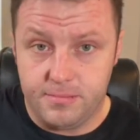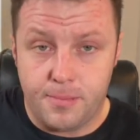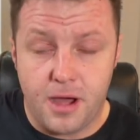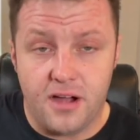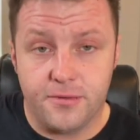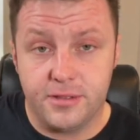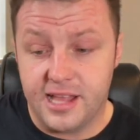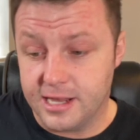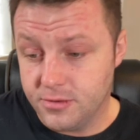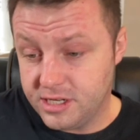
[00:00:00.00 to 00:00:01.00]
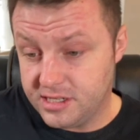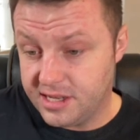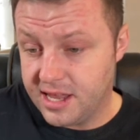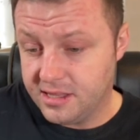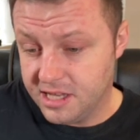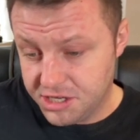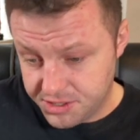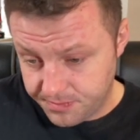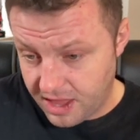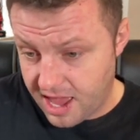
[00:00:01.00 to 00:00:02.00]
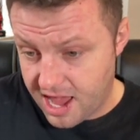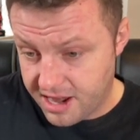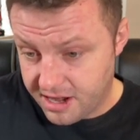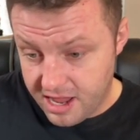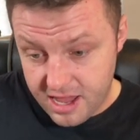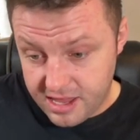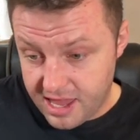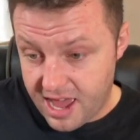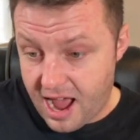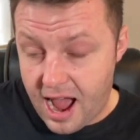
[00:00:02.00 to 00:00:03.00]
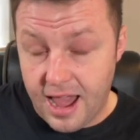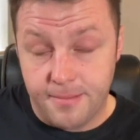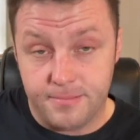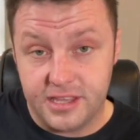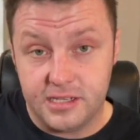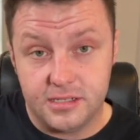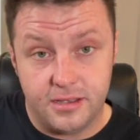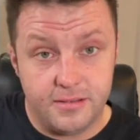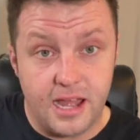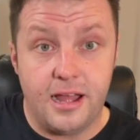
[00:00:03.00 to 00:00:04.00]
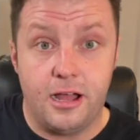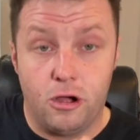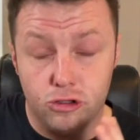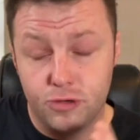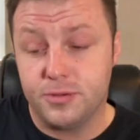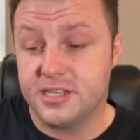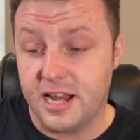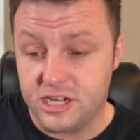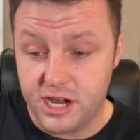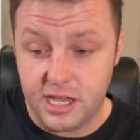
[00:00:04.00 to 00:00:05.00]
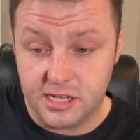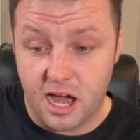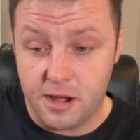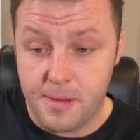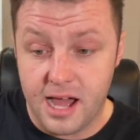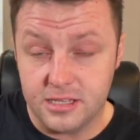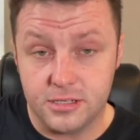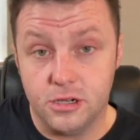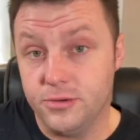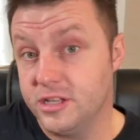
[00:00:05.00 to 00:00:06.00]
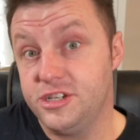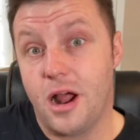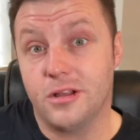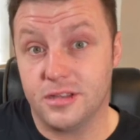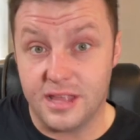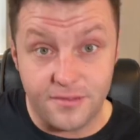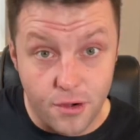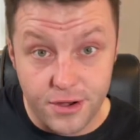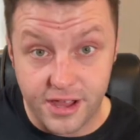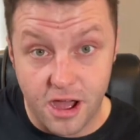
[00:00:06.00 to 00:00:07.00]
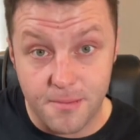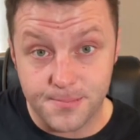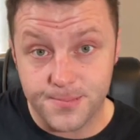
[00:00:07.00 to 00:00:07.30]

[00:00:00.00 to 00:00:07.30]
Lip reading: apart from the language, it's in English. And yeah, this is a 100% chase card of mine to go with the Charizard that I've already got.